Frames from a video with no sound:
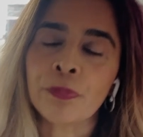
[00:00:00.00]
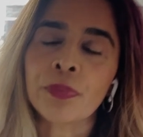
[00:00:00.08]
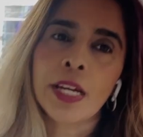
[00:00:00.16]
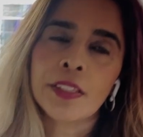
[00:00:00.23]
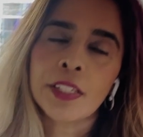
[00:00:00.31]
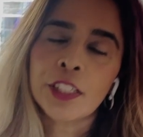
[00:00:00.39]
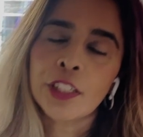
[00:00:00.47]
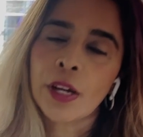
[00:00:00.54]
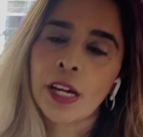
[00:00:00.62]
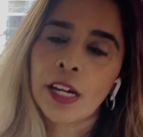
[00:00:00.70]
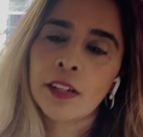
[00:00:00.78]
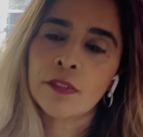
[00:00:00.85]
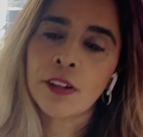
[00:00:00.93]
And then you
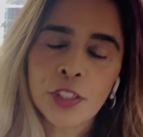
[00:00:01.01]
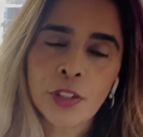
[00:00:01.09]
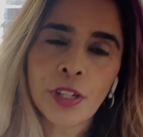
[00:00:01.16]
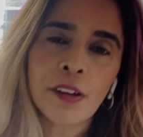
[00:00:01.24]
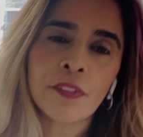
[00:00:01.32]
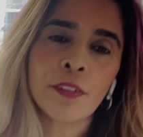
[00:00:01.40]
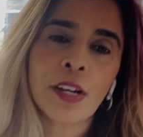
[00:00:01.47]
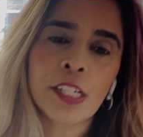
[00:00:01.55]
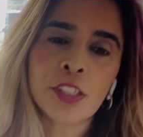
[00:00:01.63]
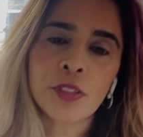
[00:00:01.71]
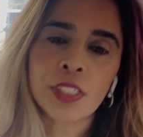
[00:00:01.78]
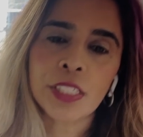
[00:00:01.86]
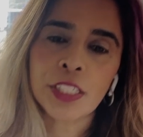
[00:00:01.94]
have the
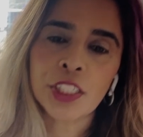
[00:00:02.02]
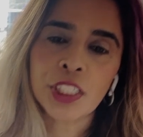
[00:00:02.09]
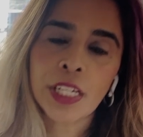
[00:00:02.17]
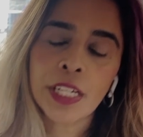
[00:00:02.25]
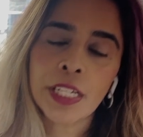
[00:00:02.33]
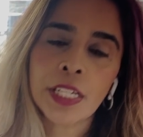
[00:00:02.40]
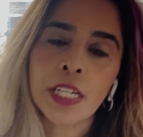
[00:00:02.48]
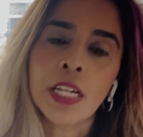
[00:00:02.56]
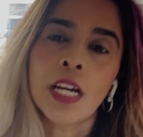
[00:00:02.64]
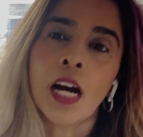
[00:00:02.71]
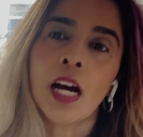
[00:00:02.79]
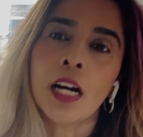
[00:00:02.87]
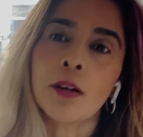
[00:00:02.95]
vaginal
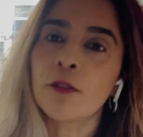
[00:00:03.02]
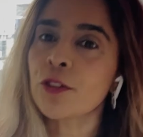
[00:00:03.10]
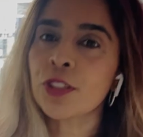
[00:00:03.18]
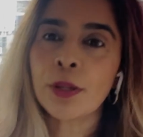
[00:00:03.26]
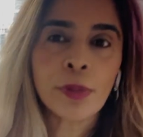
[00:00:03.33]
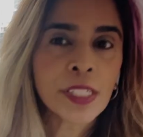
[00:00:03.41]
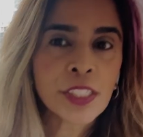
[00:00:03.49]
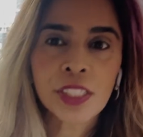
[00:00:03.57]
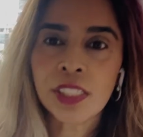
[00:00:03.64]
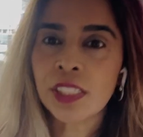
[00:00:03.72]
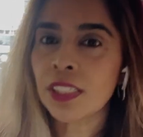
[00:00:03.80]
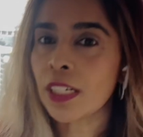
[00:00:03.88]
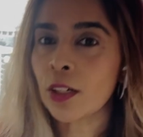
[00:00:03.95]
DHEA. For some
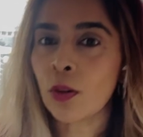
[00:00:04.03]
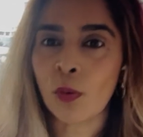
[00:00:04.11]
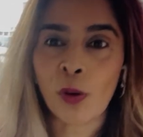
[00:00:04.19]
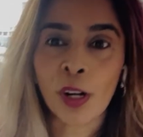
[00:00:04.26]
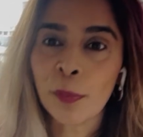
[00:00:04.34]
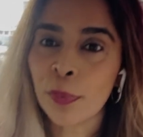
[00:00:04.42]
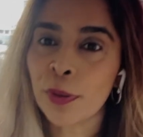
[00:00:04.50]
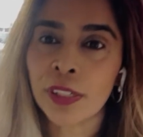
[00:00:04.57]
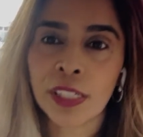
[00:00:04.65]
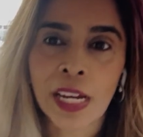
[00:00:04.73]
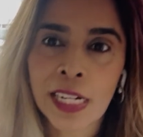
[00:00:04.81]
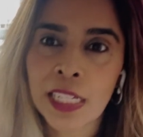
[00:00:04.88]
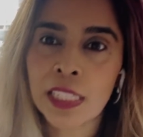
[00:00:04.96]
patients, they don't want to put
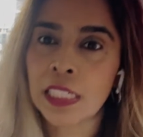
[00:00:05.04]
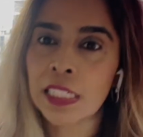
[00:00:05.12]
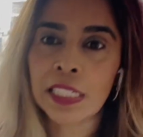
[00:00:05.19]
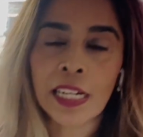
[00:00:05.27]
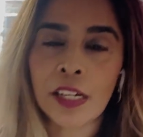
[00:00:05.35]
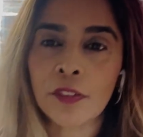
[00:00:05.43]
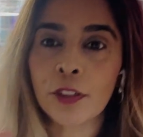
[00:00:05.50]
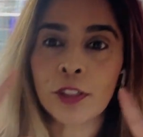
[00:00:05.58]
anything down there.